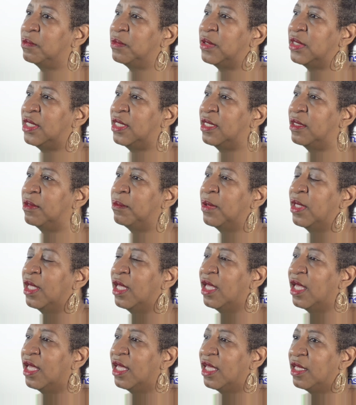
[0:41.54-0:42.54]
with him,
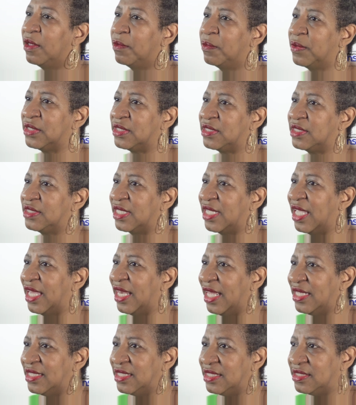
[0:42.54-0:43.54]
they
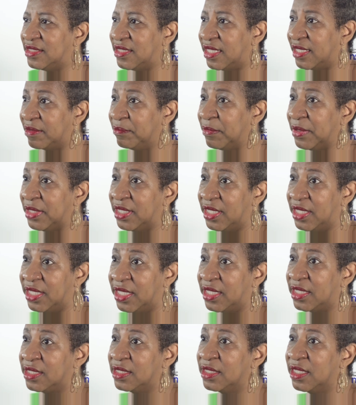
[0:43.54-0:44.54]
kind of had to jam me
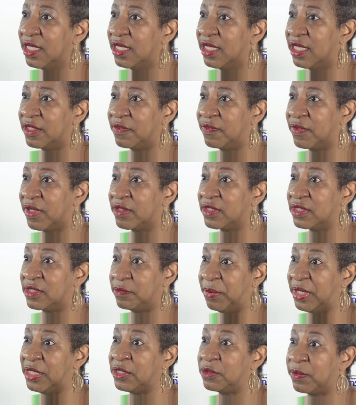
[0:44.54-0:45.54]
in as far as
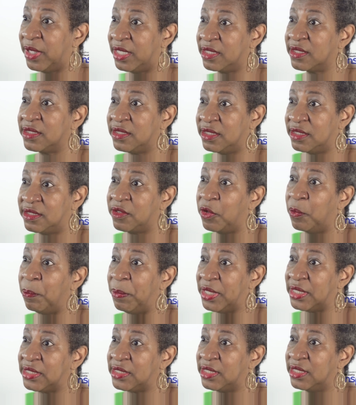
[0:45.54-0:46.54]
space-wise because he's so
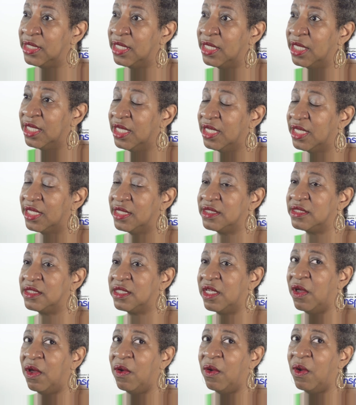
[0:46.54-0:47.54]
busy. And
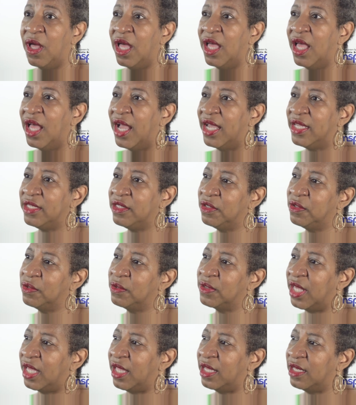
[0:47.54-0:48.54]
so I
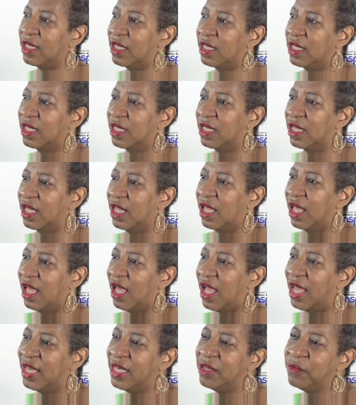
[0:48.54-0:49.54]
knew that
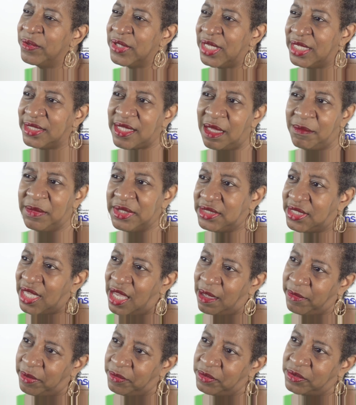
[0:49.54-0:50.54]
I didn't realize how much
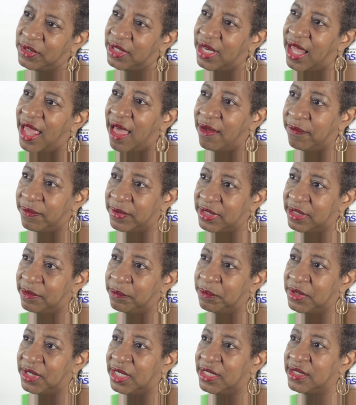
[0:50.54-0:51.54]
time I was going to have with
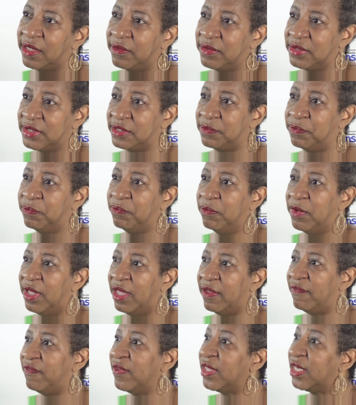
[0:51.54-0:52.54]
him because I was just
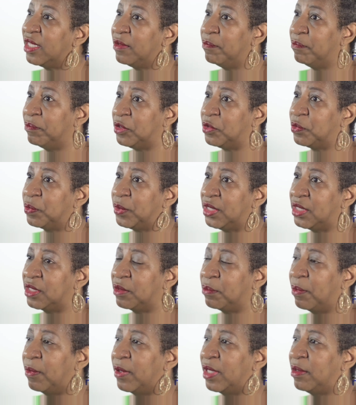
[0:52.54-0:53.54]
a fit-in
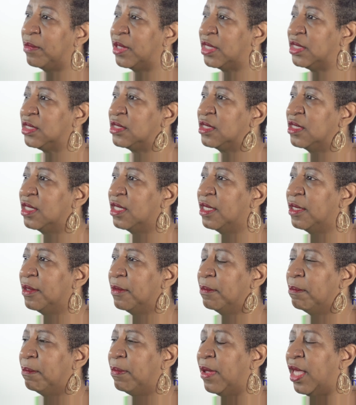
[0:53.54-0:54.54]
between appointments.
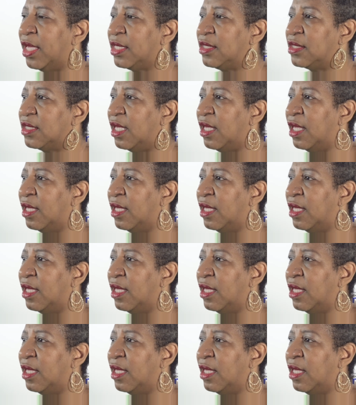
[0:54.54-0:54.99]
But